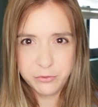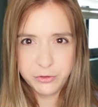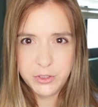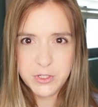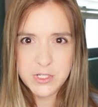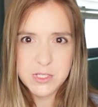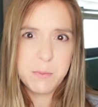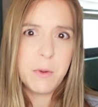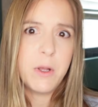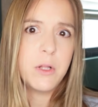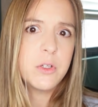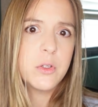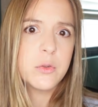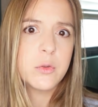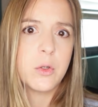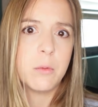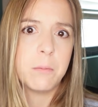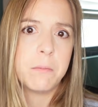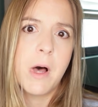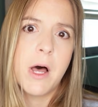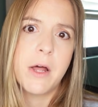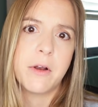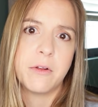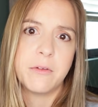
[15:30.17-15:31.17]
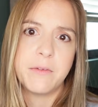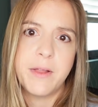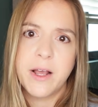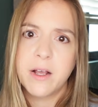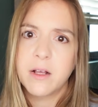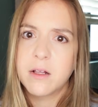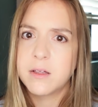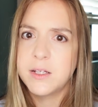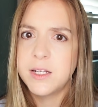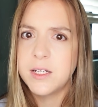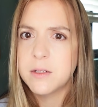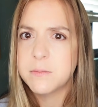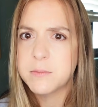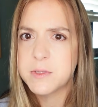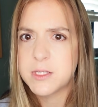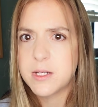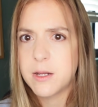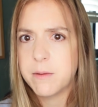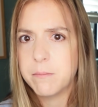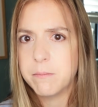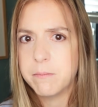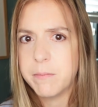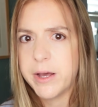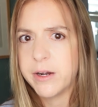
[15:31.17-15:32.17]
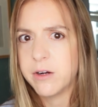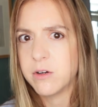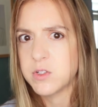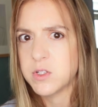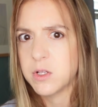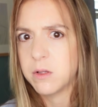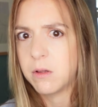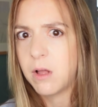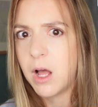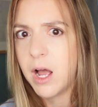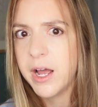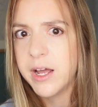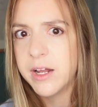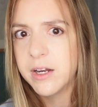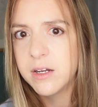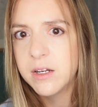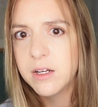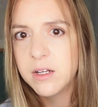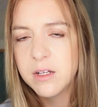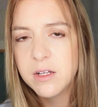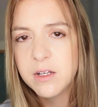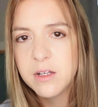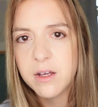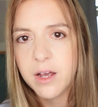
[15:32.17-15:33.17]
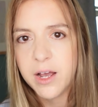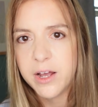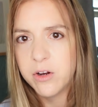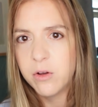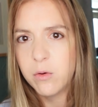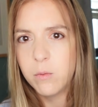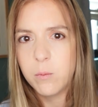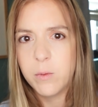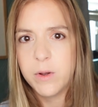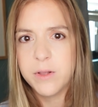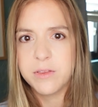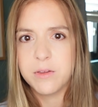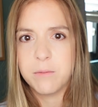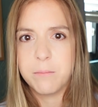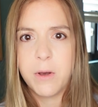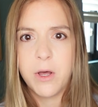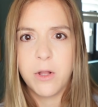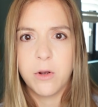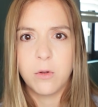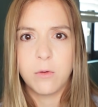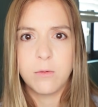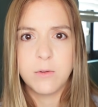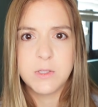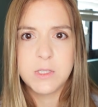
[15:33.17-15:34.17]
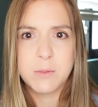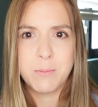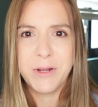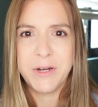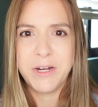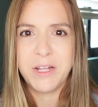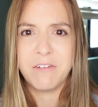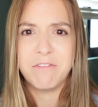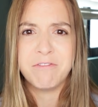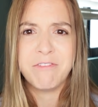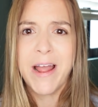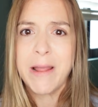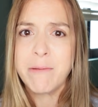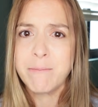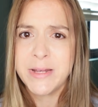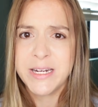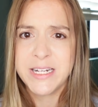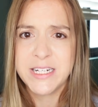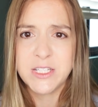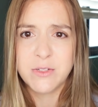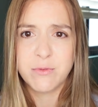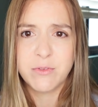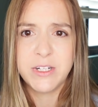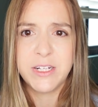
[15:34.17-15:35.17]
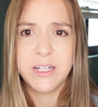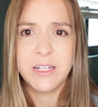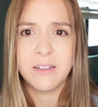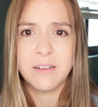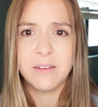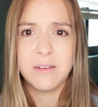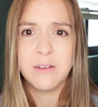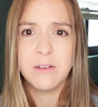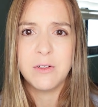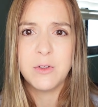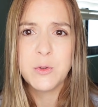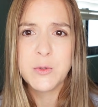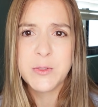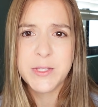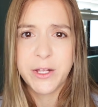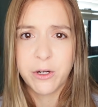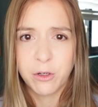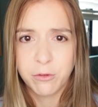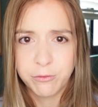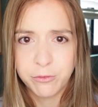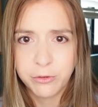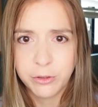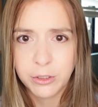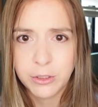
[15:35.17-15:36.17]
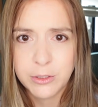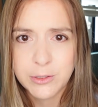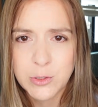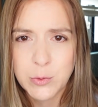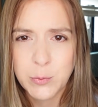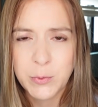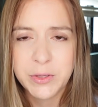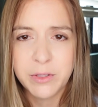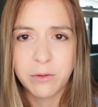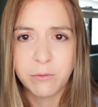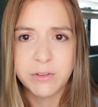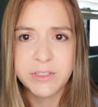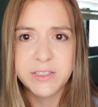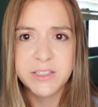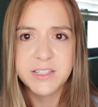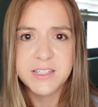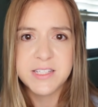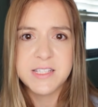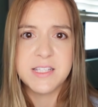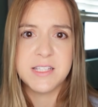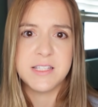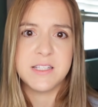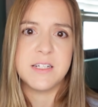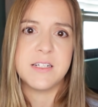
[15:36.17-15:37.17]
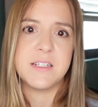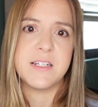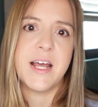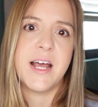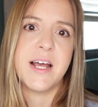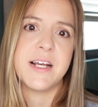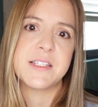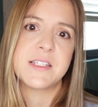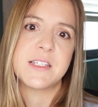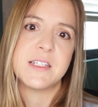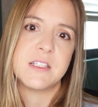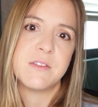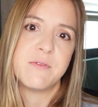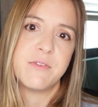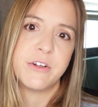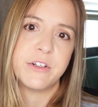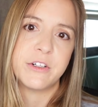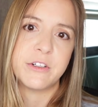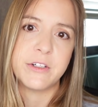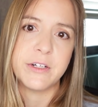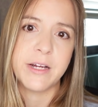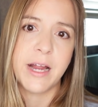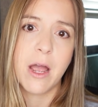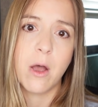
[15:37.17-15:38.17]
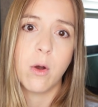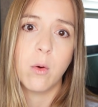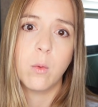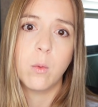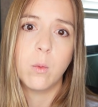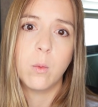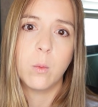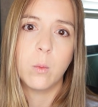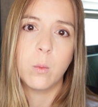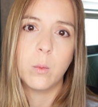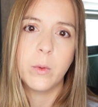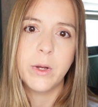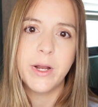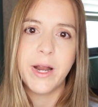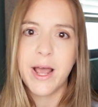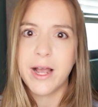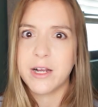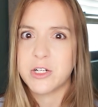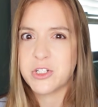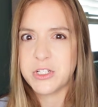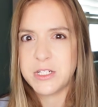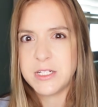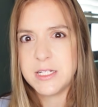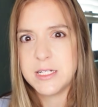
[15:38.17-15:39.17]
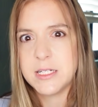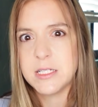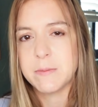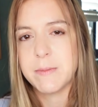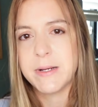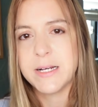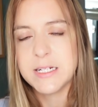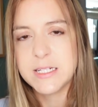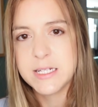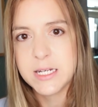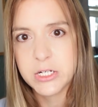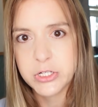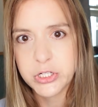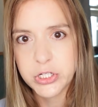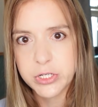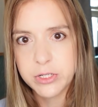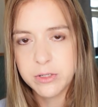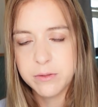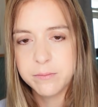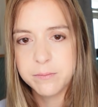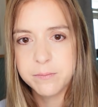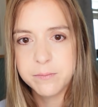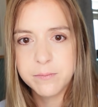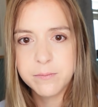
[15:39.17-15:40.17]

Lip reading: for a small local model, that cleanup step matters a lot. I don't want the model spending 5 minutes reading newsletter footers when the real assistant task is figuring out what actually needs my attention.